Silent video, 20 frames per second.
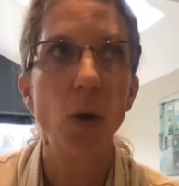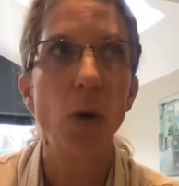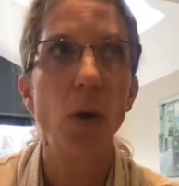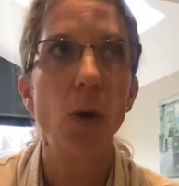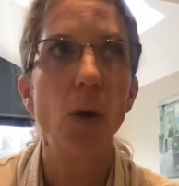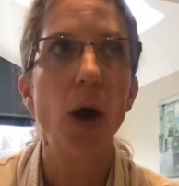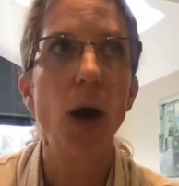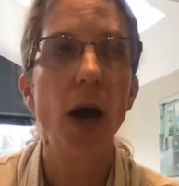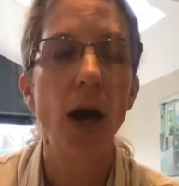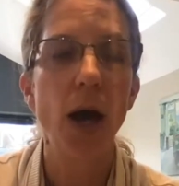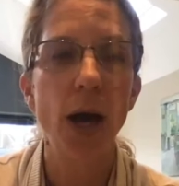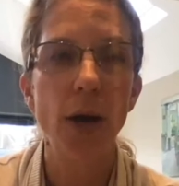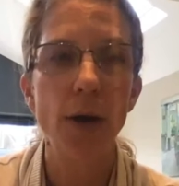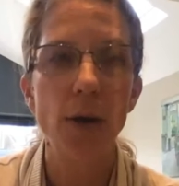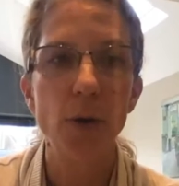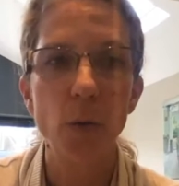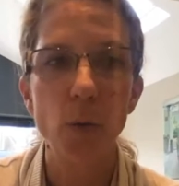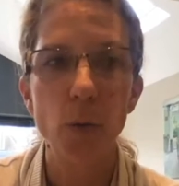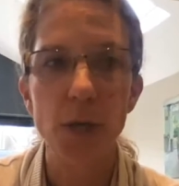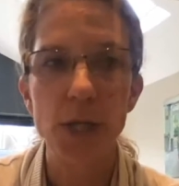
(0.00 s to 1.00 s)
and
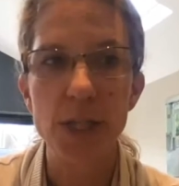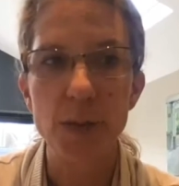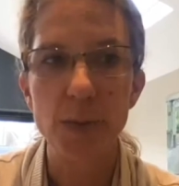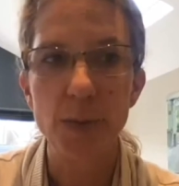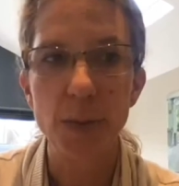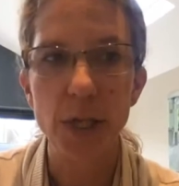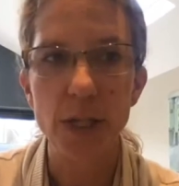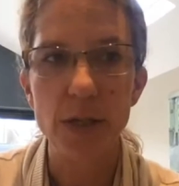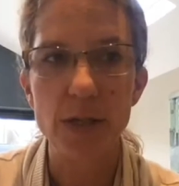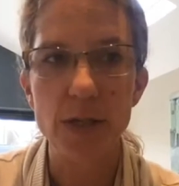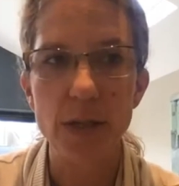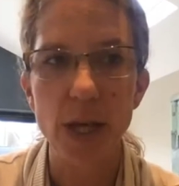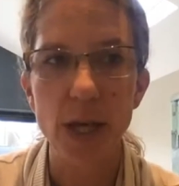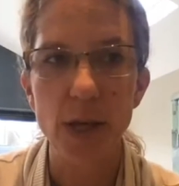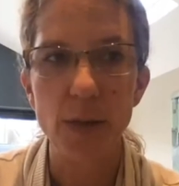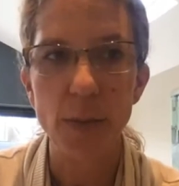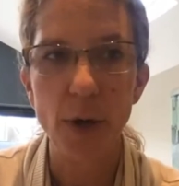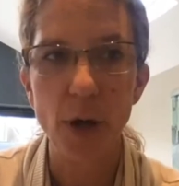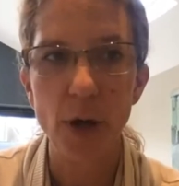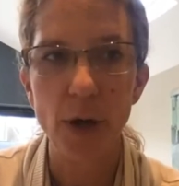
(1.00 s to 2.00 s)
Weetabix
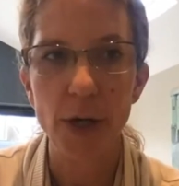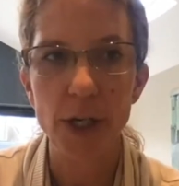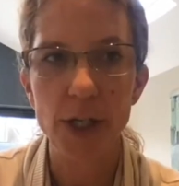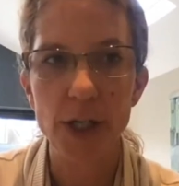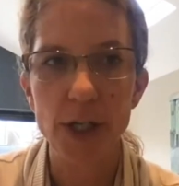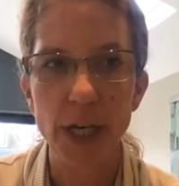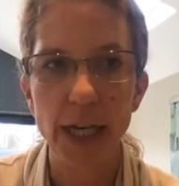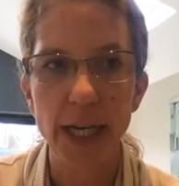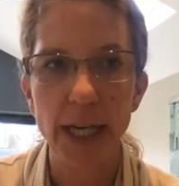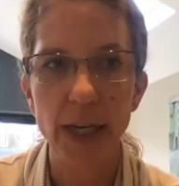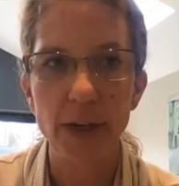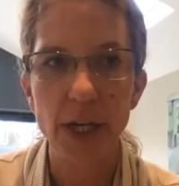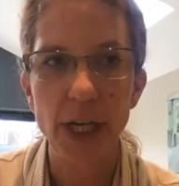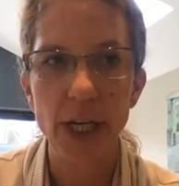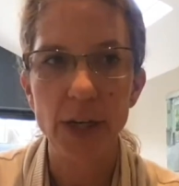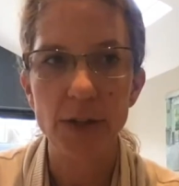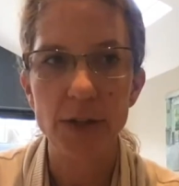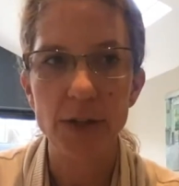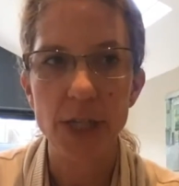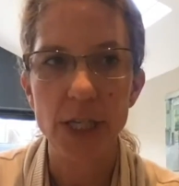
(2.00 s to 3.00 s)
and porridge. I cannot get
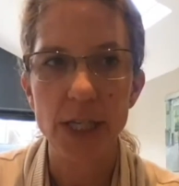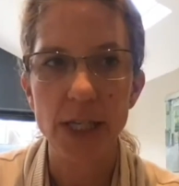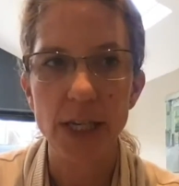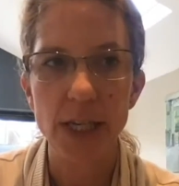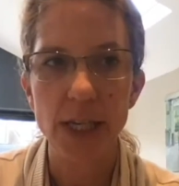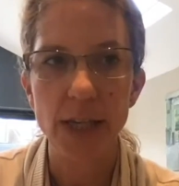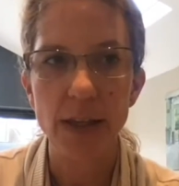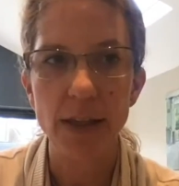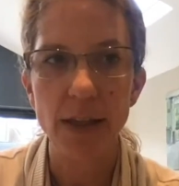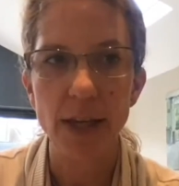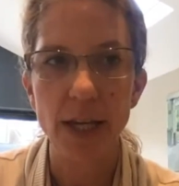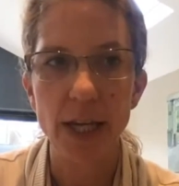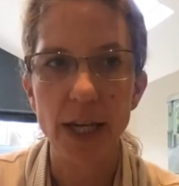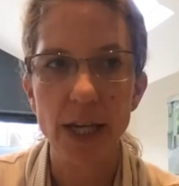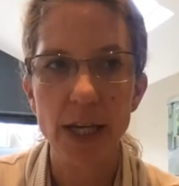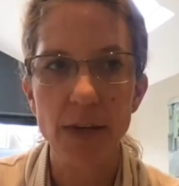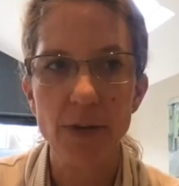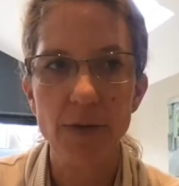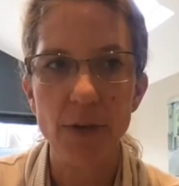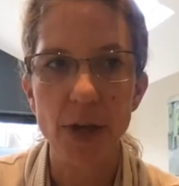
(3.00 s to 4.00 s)
her to eat anything.
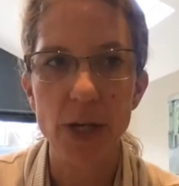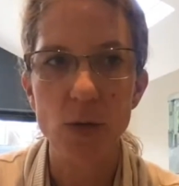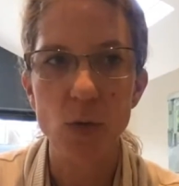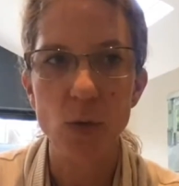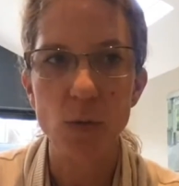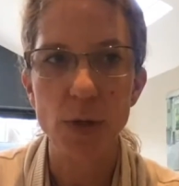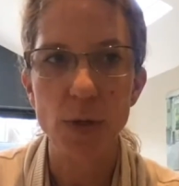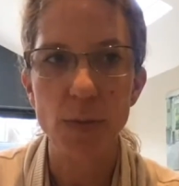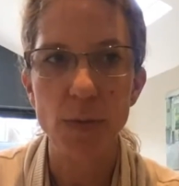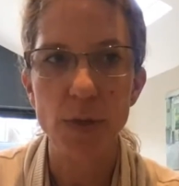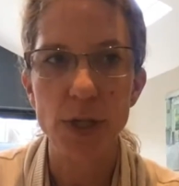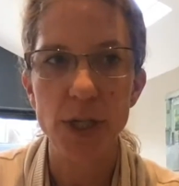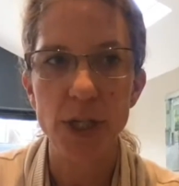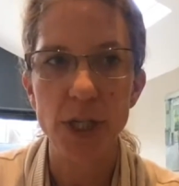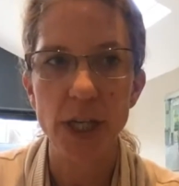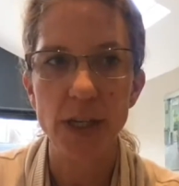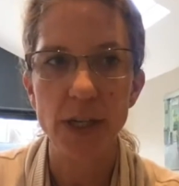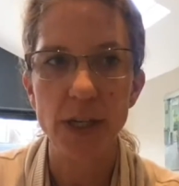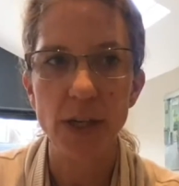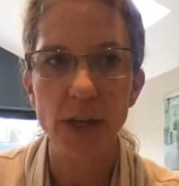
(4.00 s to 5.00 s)
Any advice would be
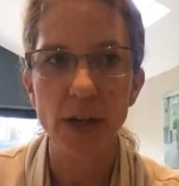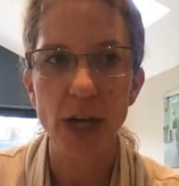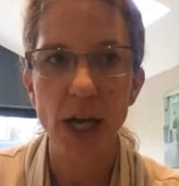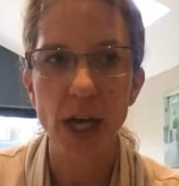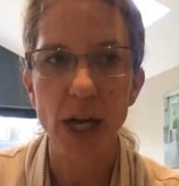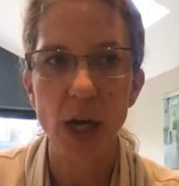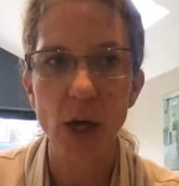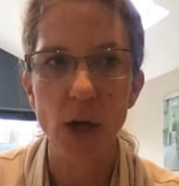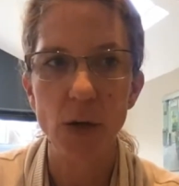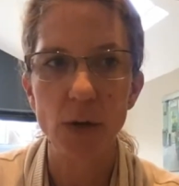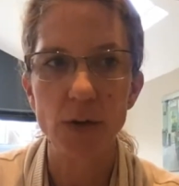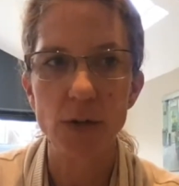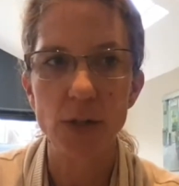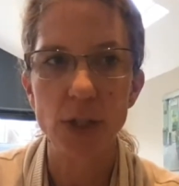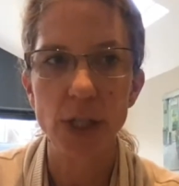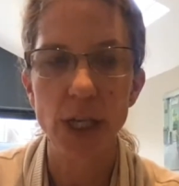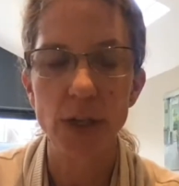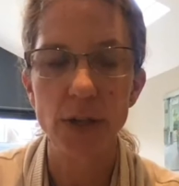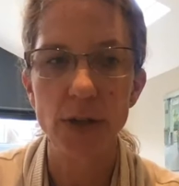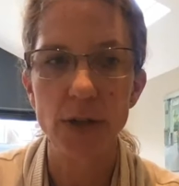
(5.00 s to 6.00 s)
appreciated on how to
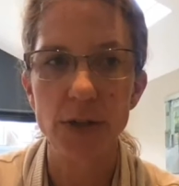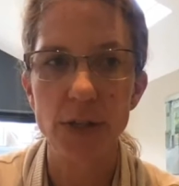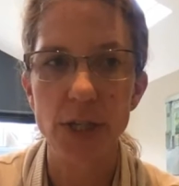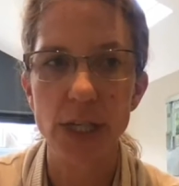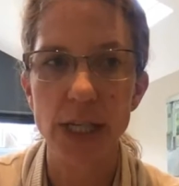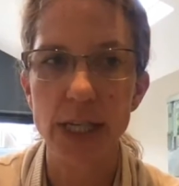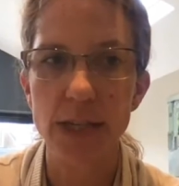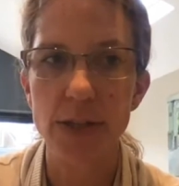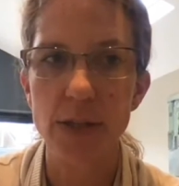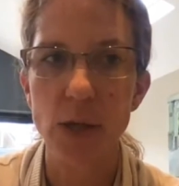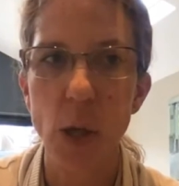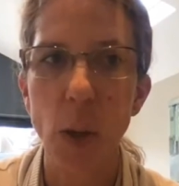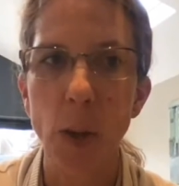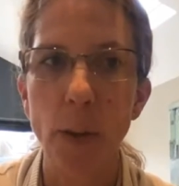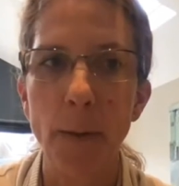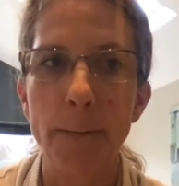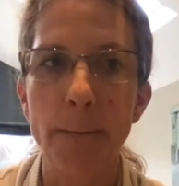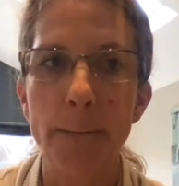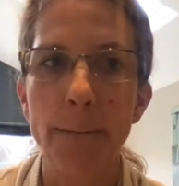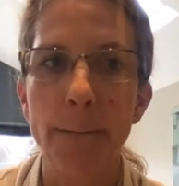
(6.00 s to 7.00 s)
get her to eat
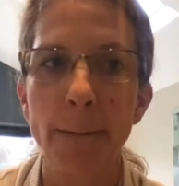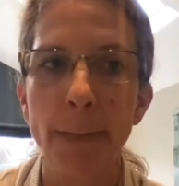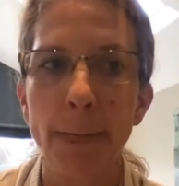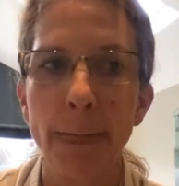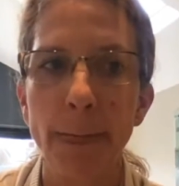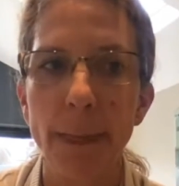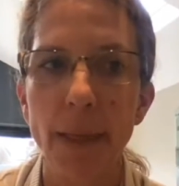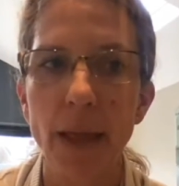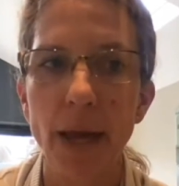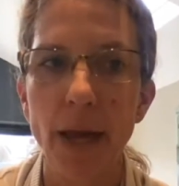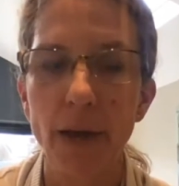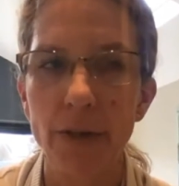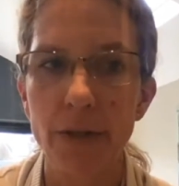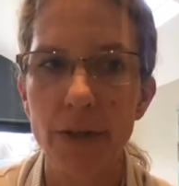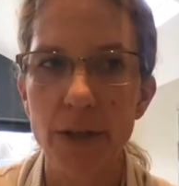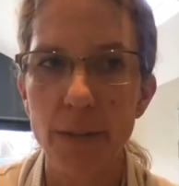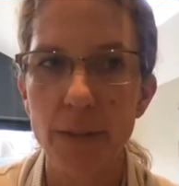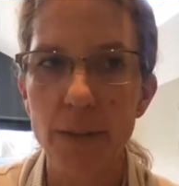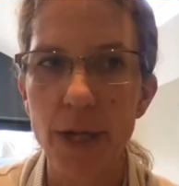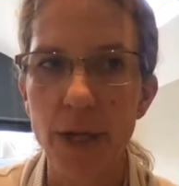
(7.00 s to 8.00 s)

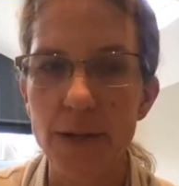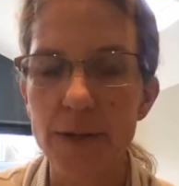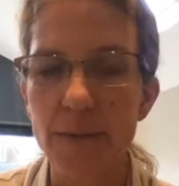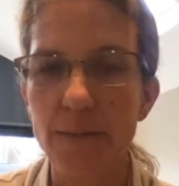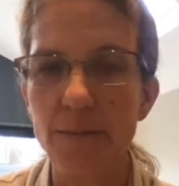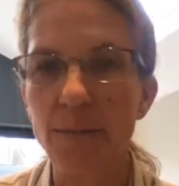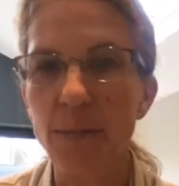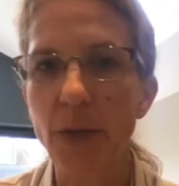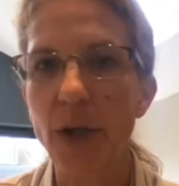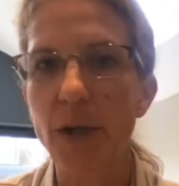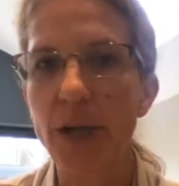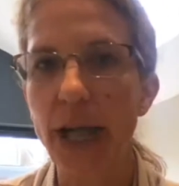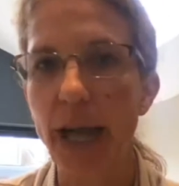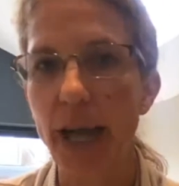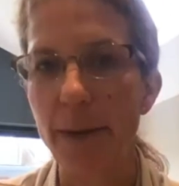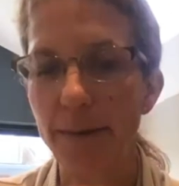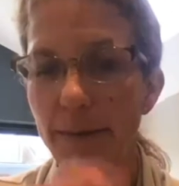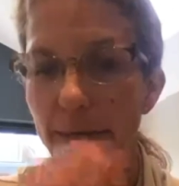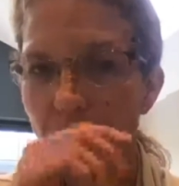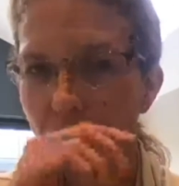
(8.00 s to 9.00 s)
healthier meals.
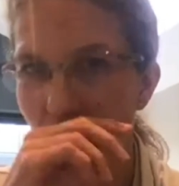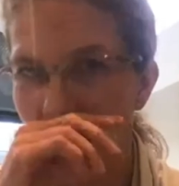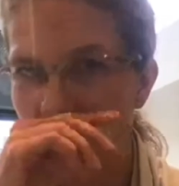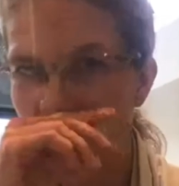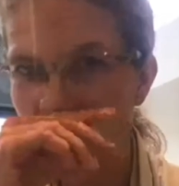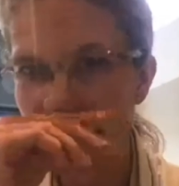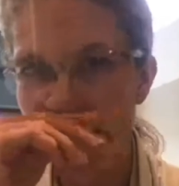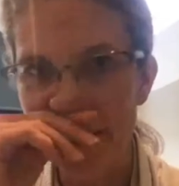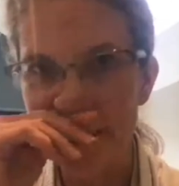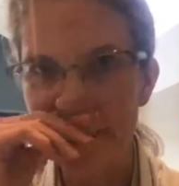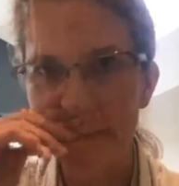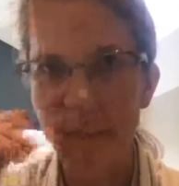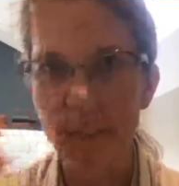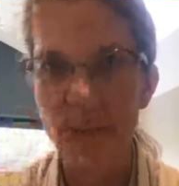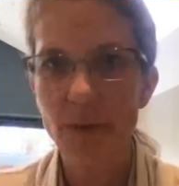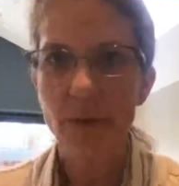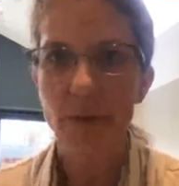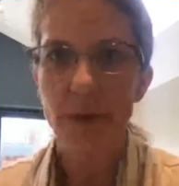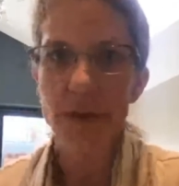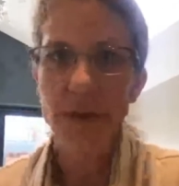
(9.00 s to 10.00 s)
Okay,
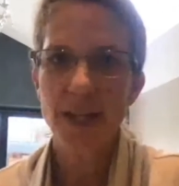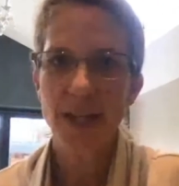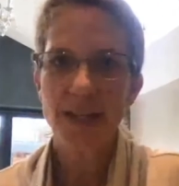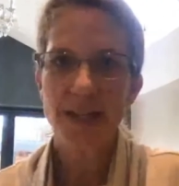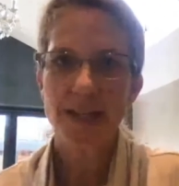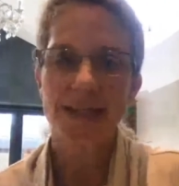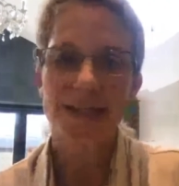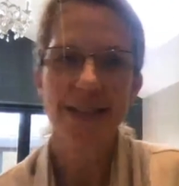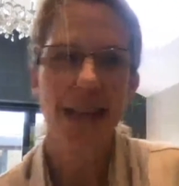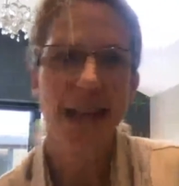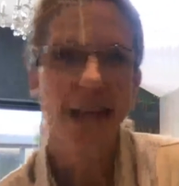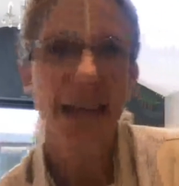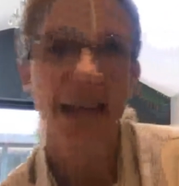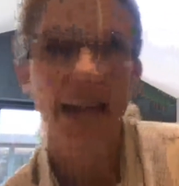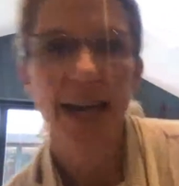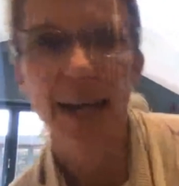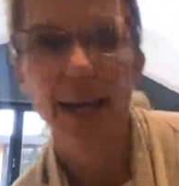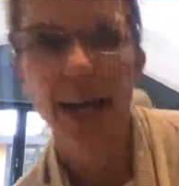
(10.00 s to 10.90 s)
first thing to say,